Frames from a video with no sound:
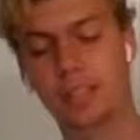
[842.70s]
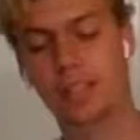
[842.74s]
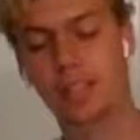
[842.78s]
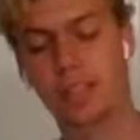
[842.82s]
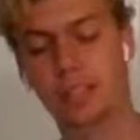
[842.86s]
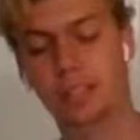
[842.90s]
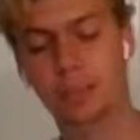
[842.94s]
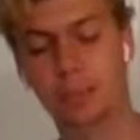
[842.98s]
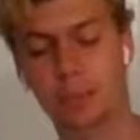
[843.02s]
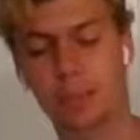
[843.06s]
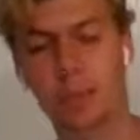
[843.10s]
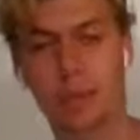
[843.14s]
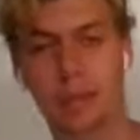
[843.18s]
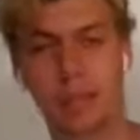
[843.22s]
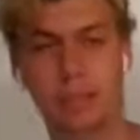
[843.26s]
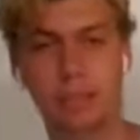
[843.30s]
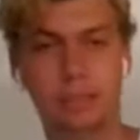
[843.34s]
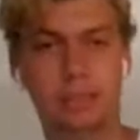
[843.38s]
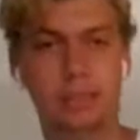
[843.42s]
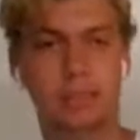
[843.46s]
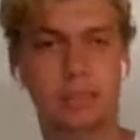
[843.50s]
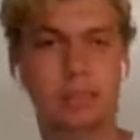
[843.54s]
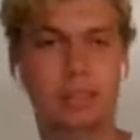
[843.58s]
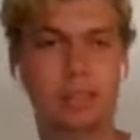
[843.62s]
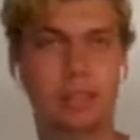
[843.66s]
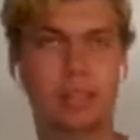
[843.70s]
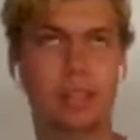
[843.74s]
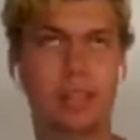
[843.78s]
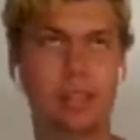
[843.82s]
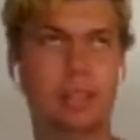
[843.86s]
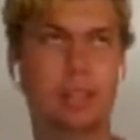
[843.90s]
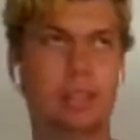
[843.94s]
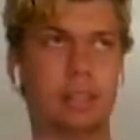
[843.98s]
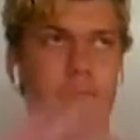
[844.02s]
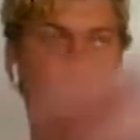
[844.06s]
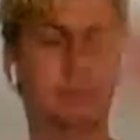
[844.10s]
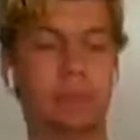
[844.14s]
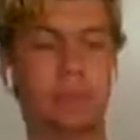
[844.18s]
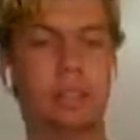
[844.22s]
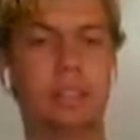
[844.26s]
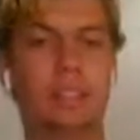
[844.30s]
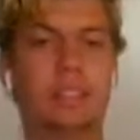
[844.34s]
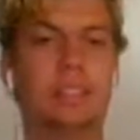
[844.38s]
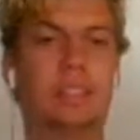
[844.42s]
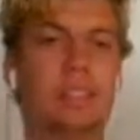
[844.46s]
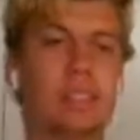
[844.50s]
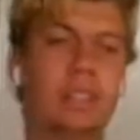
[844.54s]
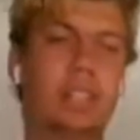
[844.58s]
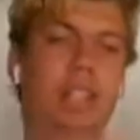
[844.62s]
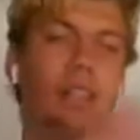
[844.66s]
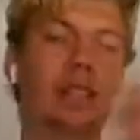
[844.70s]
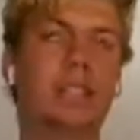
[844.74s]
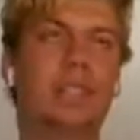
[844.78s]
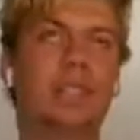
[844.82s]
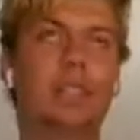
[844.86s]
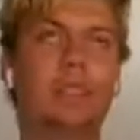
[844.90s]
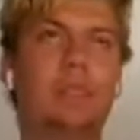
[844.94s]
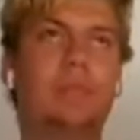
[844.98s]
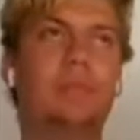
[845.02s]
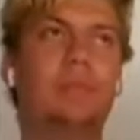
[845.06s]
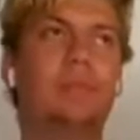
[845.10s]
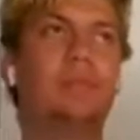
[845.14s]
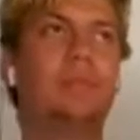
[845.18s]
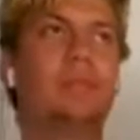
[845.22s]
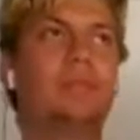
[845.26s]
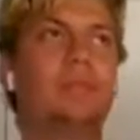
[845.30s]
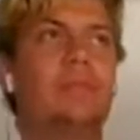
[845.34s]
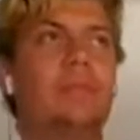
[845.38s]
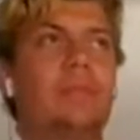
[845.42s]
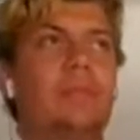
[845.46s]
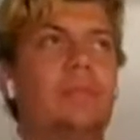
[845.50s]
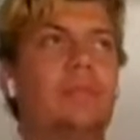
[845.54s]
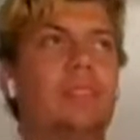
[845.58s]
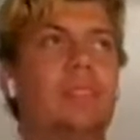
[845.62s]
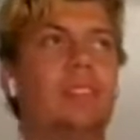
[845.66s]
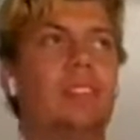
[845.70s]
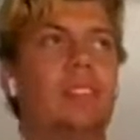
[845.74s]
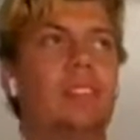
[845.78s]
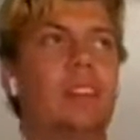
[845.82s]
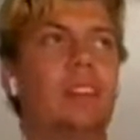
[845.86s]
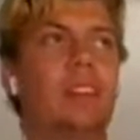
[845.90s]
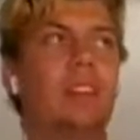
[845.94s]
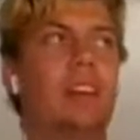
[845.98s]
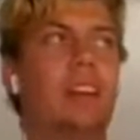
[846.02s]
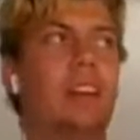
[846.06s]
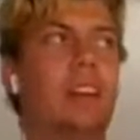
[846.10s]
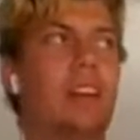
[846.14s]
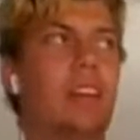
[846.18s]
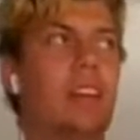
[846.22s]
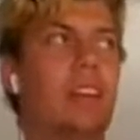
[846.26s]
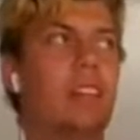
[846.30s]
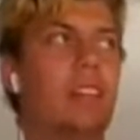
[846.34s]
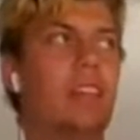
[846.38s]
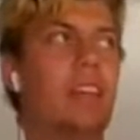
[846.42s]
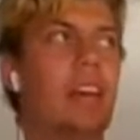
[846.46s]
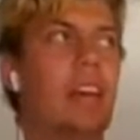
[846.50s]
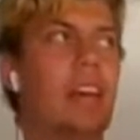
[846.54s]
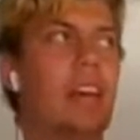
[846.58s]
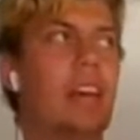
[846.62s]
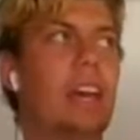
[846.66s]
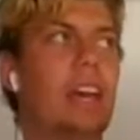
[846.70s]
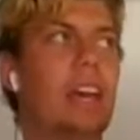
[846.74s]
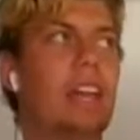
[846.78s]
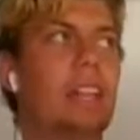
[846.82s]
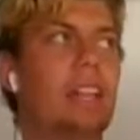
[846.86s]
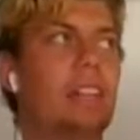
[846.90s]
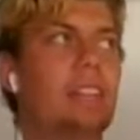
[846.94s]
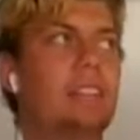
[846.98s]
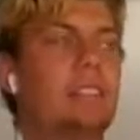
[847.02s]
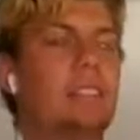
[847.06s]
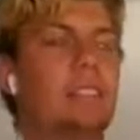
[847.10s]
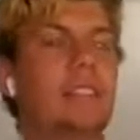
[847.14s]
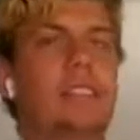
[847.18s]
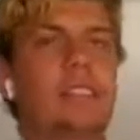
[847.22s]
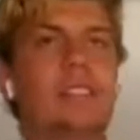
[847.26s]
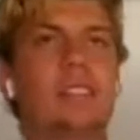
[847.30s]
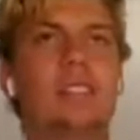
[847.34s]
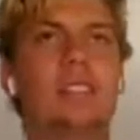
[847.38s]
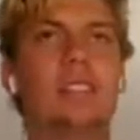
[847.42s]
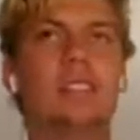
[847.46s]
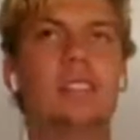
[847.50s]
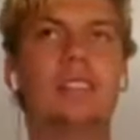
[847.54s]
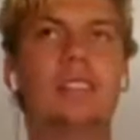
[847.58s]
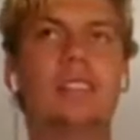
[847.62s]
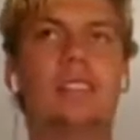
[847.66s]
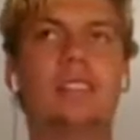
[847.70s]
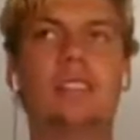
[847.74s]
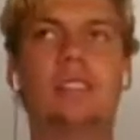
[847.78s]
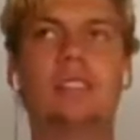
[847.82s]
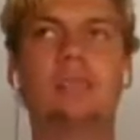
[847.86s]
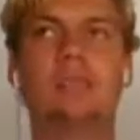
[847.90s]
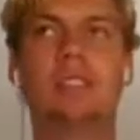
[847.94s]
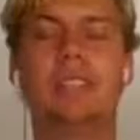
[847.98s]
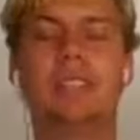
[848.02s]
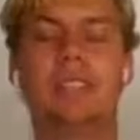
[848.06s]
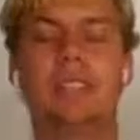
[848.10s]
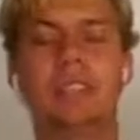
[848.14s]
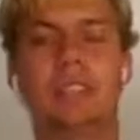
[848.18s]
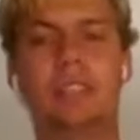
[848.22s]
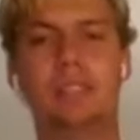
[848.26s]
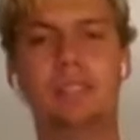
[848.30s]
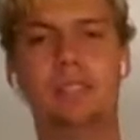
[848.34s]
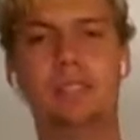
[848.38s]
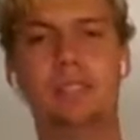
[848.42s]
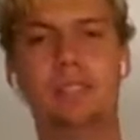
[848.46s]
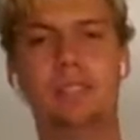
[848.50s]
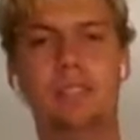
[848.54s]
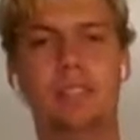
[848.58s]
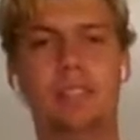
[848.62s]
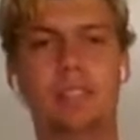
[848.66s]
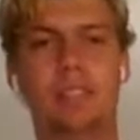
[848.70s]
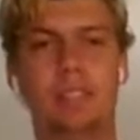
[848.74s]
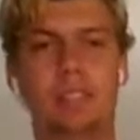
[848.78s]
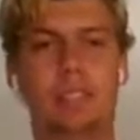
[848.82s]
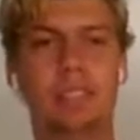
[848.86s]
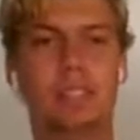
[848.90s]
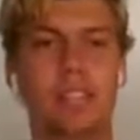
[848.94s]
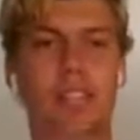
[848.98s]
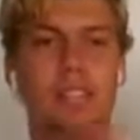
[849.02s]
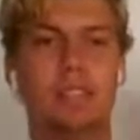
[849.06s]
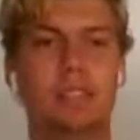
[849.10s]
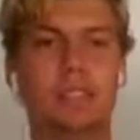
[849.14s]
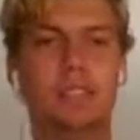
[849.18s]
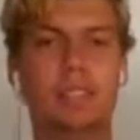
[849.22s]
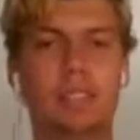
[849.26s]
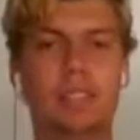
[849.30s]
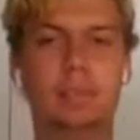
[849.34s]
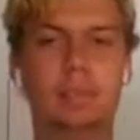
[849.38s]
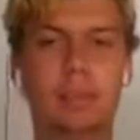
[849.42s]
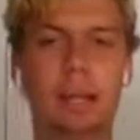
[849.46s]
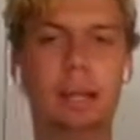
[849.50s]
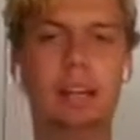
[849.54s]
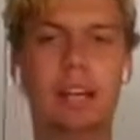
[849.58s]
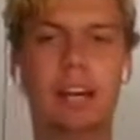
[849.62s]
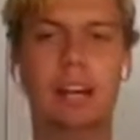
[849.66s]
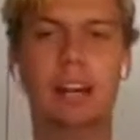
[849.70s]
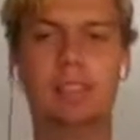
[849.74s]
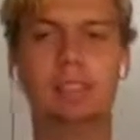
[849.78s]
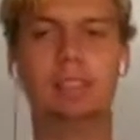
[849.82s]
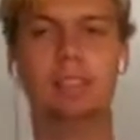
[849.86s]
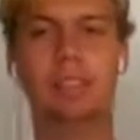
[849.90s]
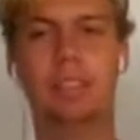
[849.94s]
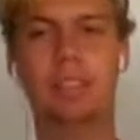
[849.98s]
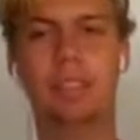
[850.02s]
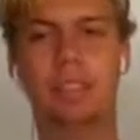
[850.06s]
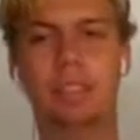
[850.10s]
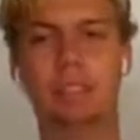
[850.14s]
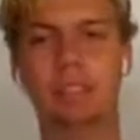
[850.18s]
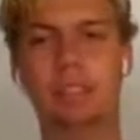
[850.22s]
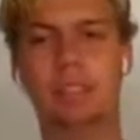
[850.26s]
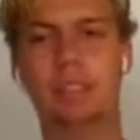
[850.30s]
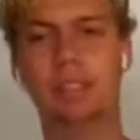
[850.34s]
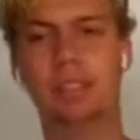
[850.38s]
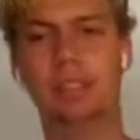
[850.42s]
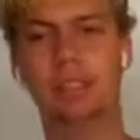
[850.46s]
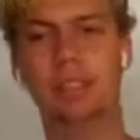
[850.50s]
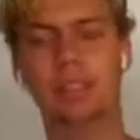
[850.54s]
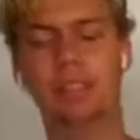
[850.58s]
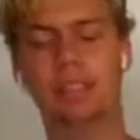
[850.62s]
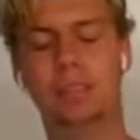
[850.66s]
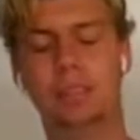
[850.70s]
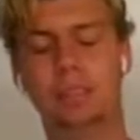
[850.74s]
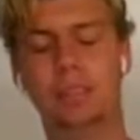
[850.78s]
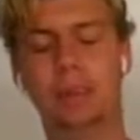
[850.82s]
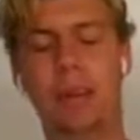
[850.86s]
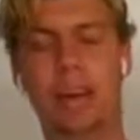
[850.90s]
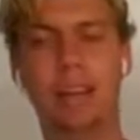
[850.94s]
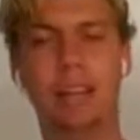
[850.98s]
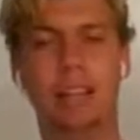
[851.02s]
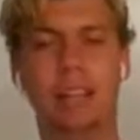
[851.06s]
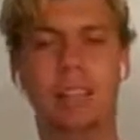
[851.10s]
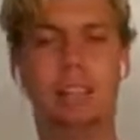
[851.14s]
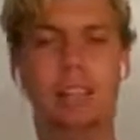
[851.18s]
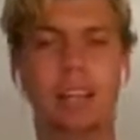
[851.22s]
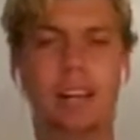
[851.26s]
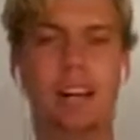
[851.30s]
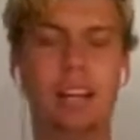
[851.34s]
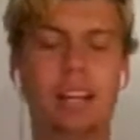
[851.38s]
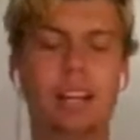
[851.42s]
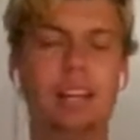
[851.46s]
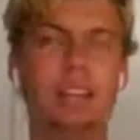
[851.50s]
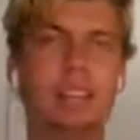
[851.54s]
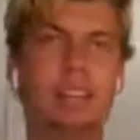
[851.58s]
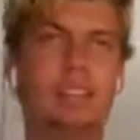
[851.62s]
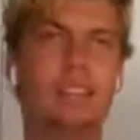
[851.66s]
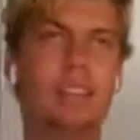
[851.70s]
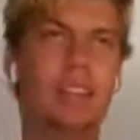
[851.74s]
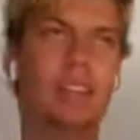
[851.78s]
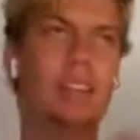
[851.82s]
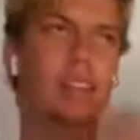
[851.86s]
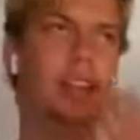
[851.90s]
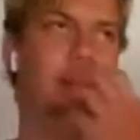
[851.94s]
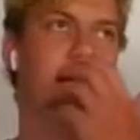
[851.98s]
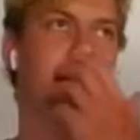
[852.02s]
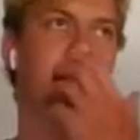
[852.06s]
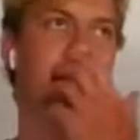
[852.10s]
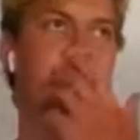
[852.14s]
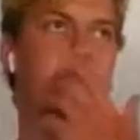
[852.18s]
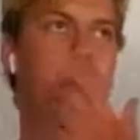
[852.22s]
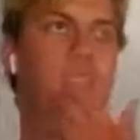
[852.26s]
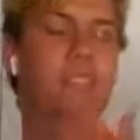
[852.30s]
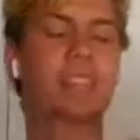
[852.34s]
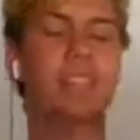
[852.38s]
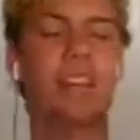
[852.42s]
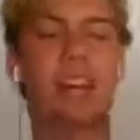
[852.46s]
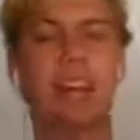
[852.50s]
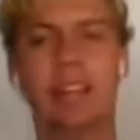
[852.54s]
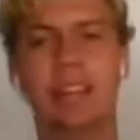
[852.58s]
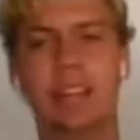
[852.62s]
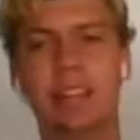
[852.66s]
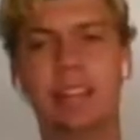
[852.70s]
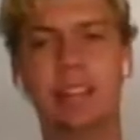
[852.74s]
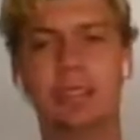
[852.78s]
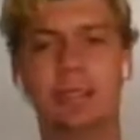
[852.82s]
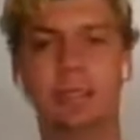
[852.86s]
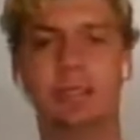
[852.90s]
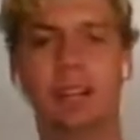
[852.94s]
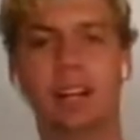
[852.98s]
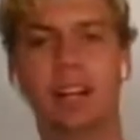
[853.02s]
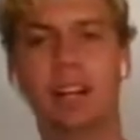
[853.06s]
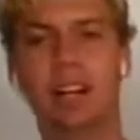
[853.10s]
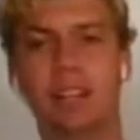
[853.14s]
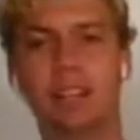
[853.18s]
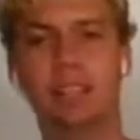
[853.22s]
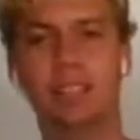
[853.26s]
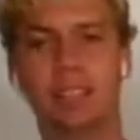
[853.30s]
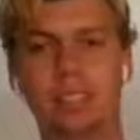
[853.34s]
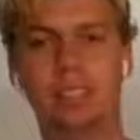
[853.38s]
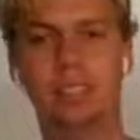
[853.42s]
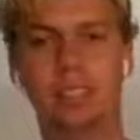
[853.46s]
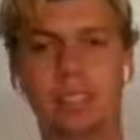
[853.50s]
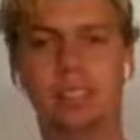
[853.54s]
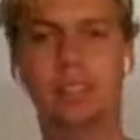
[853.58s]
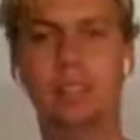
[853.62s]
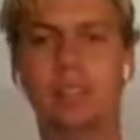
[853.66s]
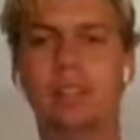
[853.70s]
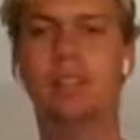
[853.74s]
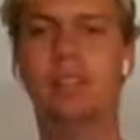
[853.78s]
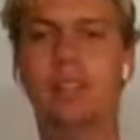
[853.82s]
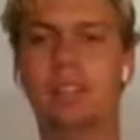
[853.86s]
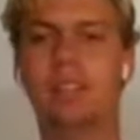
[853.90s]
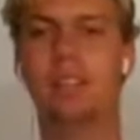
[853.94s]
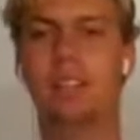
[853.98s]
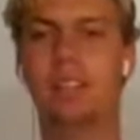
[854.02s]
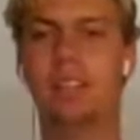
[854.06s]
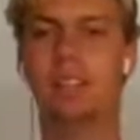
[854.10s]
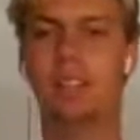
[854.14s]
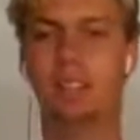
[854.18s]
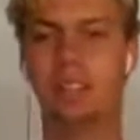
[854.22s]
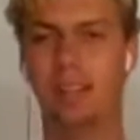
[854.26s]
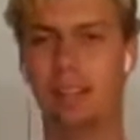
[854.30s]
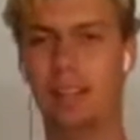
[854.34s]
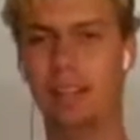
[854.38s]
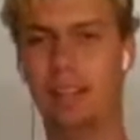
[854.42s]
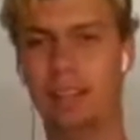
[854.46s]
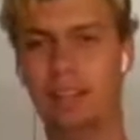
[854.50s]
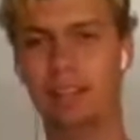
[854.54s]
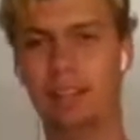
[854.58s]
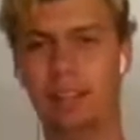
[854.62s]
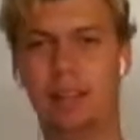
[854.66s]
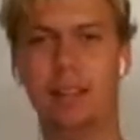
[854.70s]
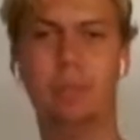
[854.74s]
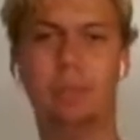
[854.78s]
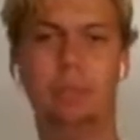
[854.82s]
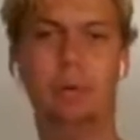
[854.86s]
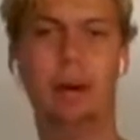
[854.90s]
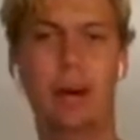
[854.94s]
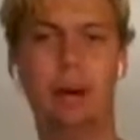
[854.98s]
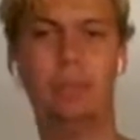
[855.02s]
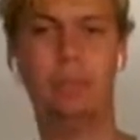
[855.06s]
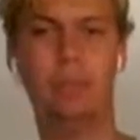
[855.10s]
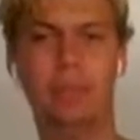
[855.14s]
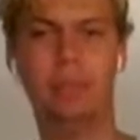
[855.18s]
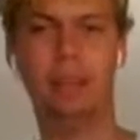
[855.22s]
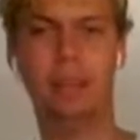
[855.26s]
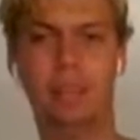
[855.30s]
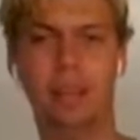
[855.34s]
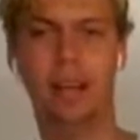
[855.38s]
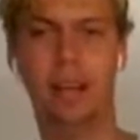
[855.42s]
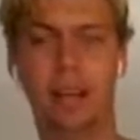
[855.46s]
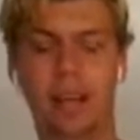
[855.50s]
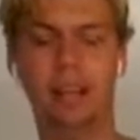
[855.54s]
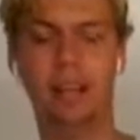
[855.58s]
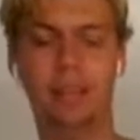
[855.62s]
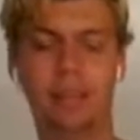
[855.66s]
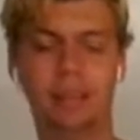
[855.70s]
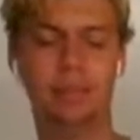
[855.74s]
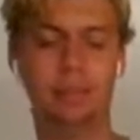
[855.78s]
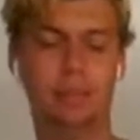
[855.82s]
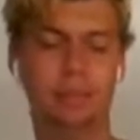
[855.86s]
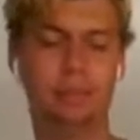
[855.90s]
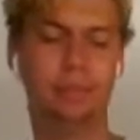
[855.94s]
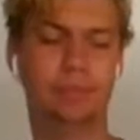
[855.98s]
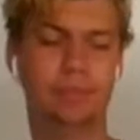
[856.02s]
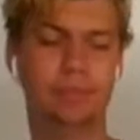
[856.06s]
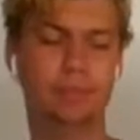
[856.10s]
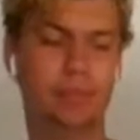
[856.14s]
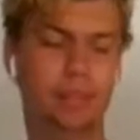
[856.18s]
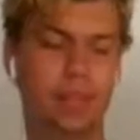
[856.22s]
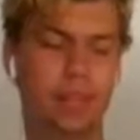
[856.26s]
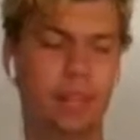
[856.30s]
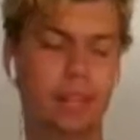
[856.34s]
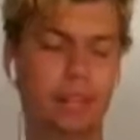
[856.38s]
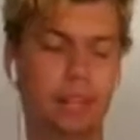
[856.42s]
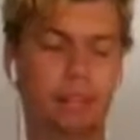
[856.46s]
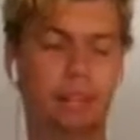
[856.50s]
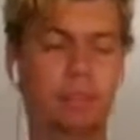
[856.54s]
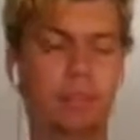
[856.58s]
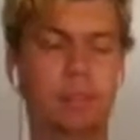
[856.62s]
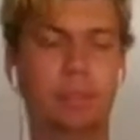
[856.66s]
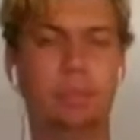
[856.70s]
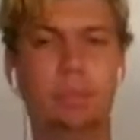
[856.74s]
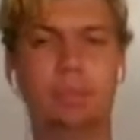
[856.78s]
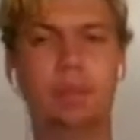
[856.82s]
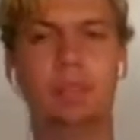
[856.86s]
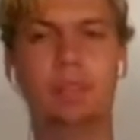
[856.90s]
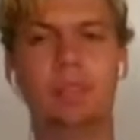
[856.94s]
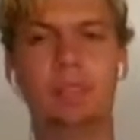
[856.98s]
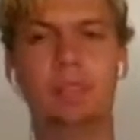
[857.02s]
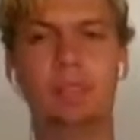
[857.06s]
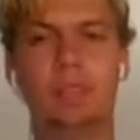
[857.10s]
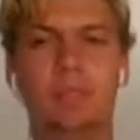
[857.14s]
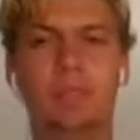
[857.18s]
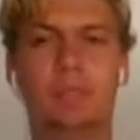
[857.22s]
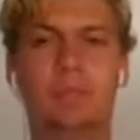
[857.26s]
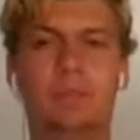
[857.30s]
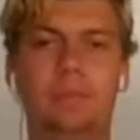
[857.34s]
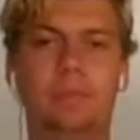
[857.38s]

does one like complete donut, and then when he goes to do the second one, about halfway through, the back tire of the ATV had hit a rock, and so it ended up popping the tire, and it flipped over.